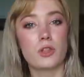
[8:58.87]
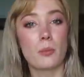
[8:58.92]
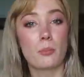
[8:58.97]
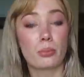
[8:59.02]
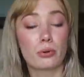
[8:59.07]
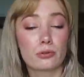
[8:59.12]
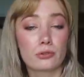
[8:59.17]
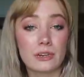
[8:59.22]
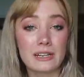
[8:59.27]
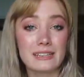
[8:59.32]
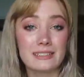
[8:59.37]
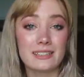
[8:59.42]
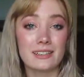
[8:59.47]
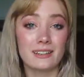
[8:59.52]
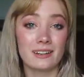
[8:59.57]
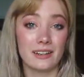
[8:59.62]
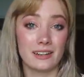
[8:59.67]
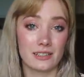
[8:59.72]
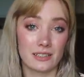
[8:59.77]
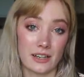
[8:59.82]
The
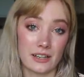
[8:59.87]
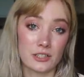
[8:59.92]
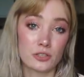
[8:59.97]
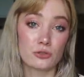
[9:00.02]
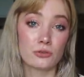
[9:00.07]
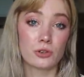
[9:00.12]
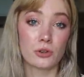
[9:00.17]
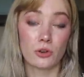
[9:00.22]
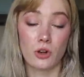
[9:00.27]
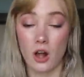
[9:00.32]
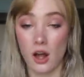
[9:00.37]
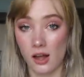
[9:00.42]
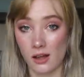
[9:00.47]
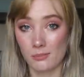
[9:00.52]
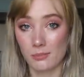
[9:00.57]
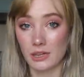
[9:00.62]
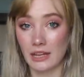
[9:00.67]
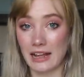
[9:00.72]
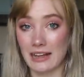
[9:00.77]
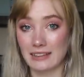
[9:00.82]
prison industrial
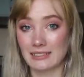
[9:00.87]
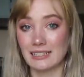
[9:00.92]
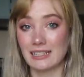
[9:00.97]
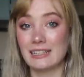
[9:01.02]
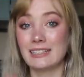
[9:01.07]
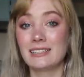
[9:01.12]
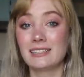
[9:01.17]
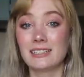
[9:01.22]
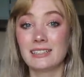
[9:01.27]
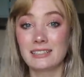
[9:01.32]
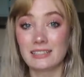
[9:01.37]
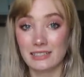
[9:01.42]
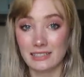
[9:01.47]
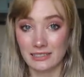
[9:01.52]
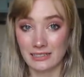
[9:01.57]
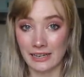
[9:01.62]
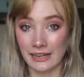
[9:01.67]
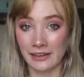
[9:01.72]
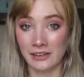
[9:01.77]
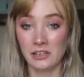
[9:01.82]
complex is
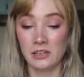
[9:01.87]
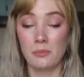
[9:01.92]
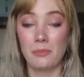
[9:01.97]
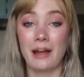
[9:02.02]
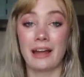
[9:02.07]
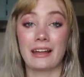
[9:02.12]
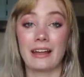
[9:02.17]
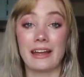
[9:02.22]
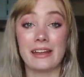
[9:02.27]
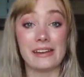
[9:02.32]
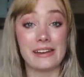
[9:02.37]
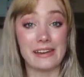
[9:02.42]
sustained by a